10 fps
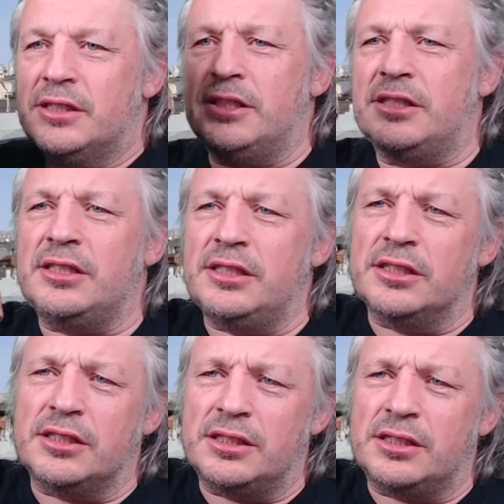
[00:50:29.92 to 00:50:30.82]
Good to see
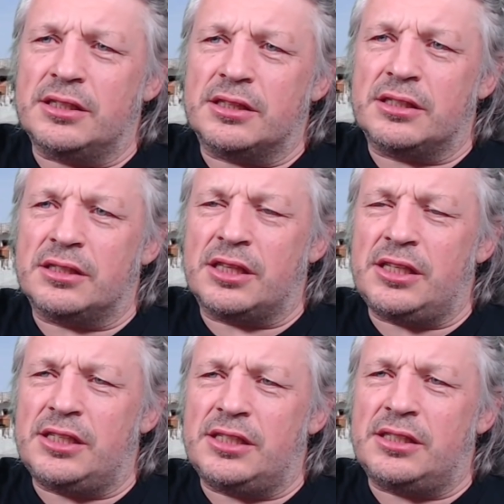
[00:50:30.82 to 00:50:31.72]
you all,
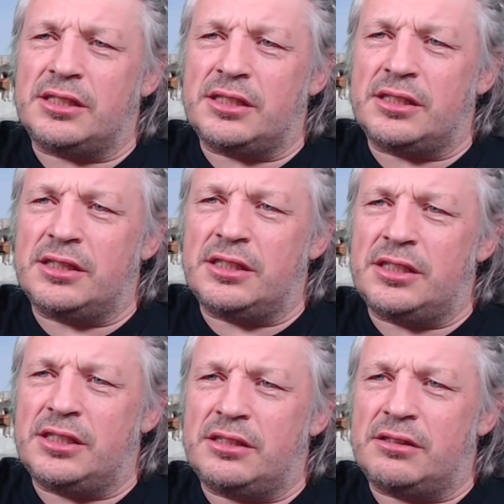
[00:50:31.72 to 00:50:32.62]
fans out
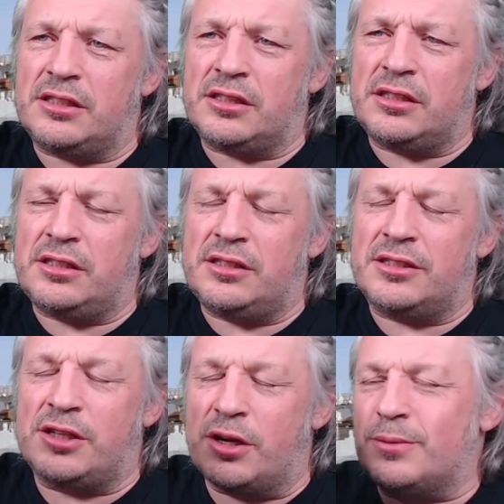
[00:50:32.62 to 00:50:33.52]
there, rat
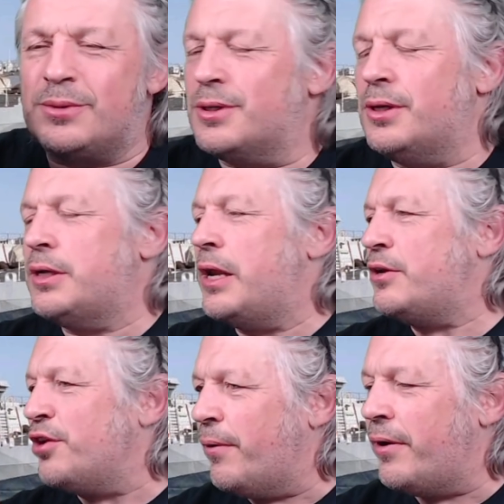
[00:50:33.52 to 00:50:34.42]
fans. Don't
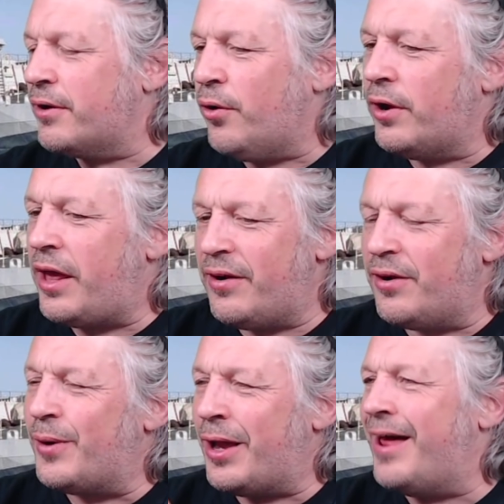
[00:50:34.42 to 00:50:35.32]
stop calling.
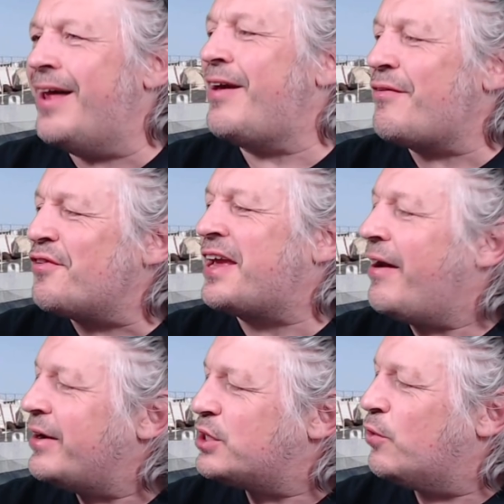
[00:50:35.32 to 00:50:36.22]
We can't have every
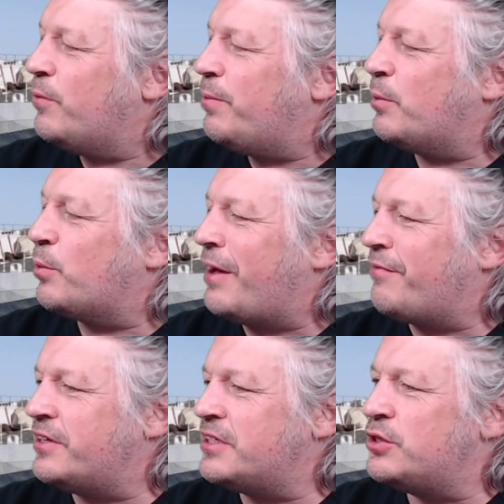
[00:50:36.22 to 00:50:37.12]
character calling people
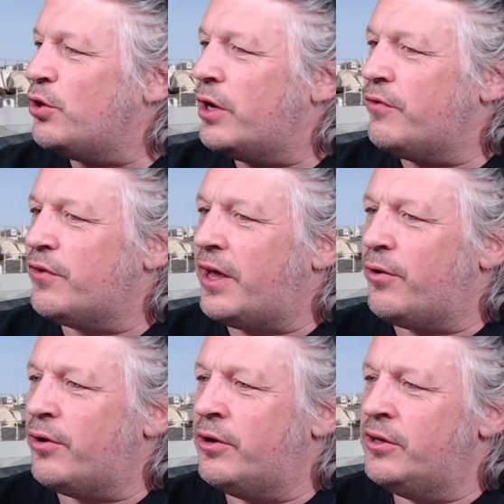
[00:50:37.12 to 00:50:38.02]
rat fans. It's not even
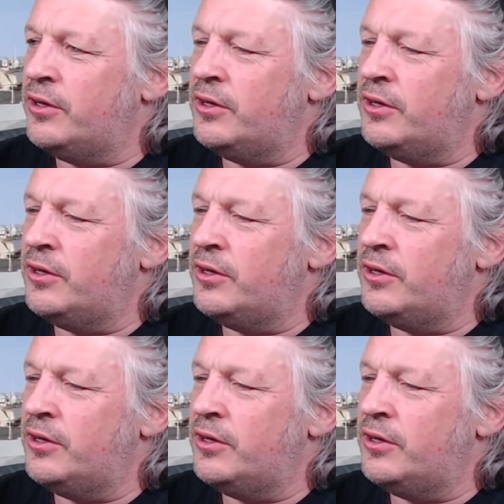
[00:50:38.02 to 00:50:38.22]
our